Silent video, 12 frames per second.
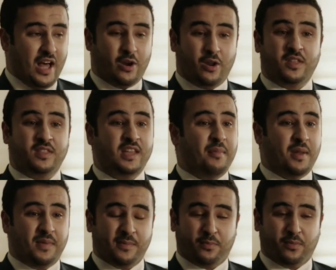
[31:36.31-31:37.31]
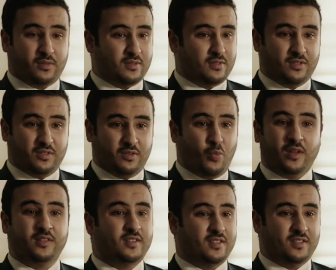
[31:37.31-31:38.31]
I don't think the Yemeni people
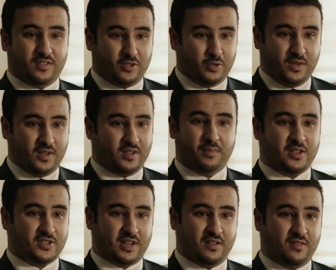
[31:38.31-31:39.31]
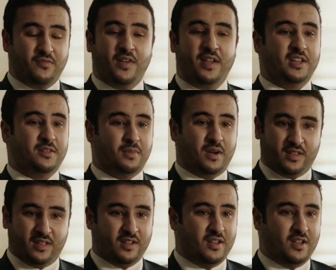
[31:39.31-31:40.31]
want to be basically invaded by
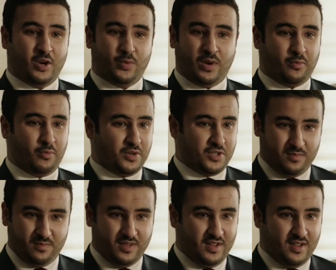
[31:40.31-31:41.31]
the Iranian regime.